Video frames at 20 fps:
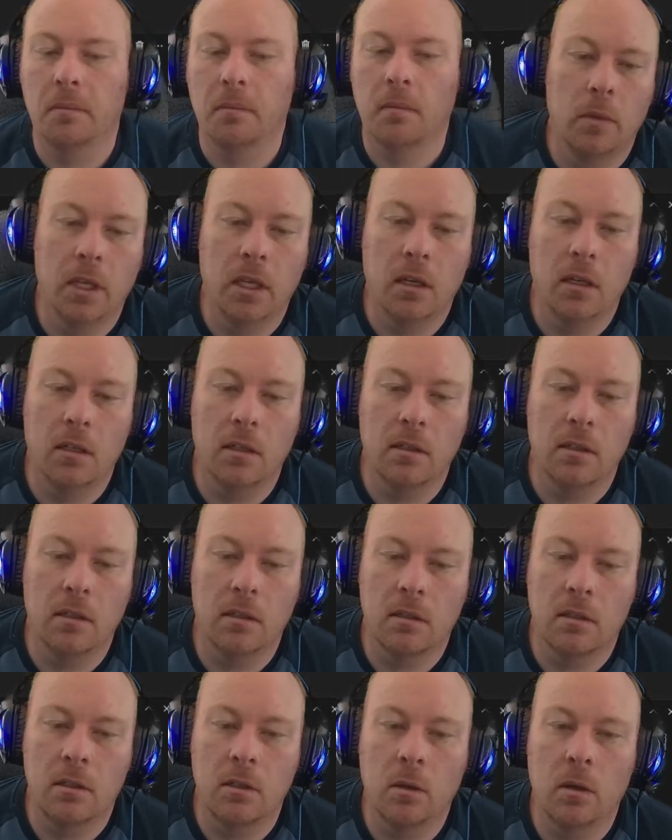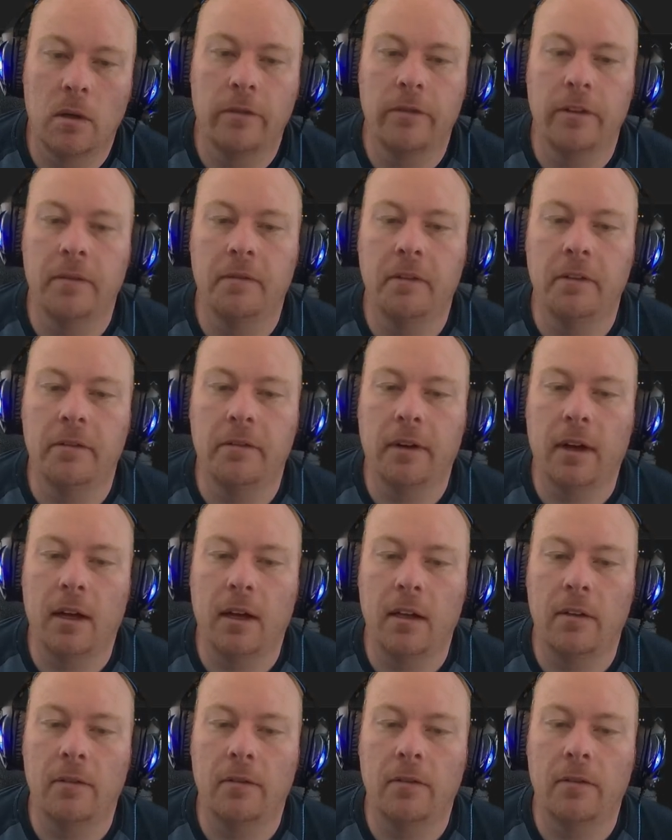because
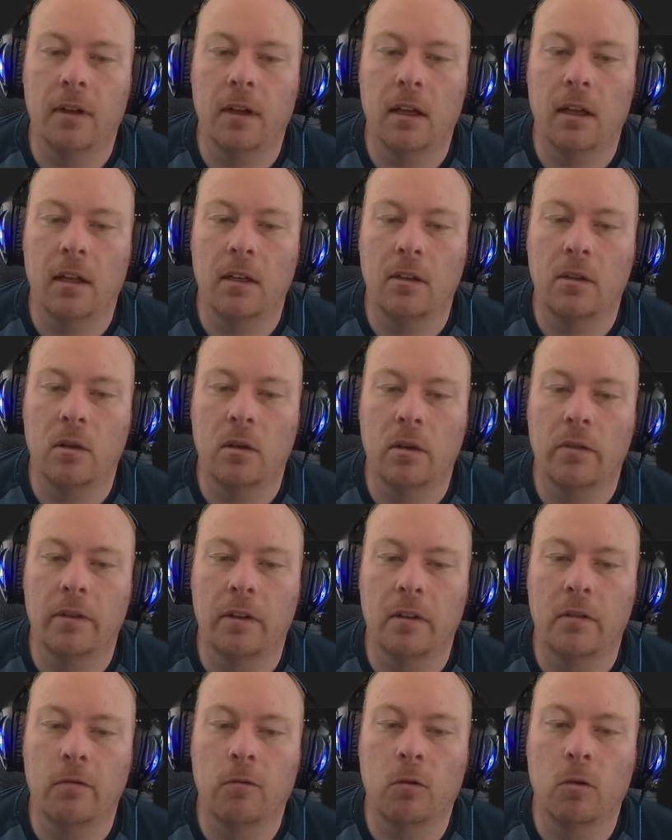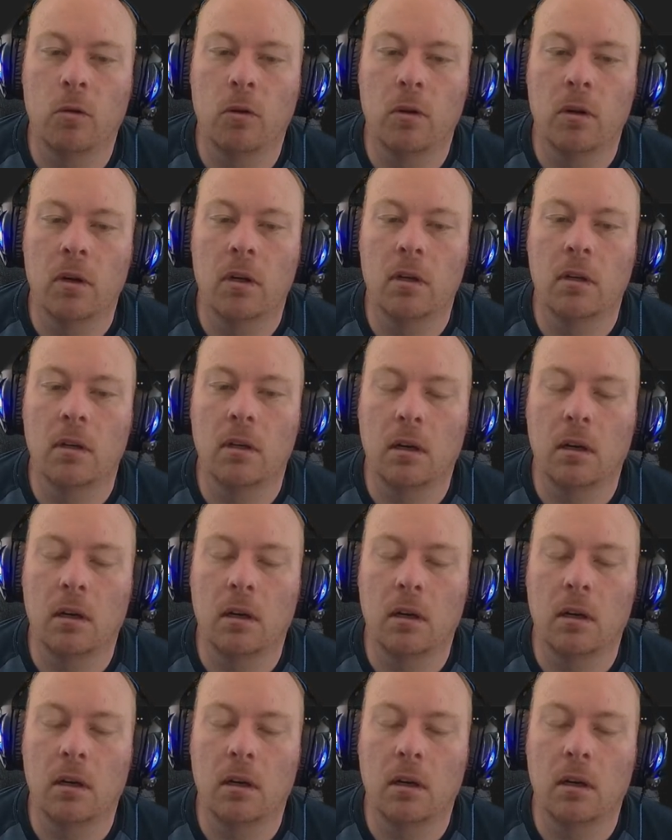255 and 254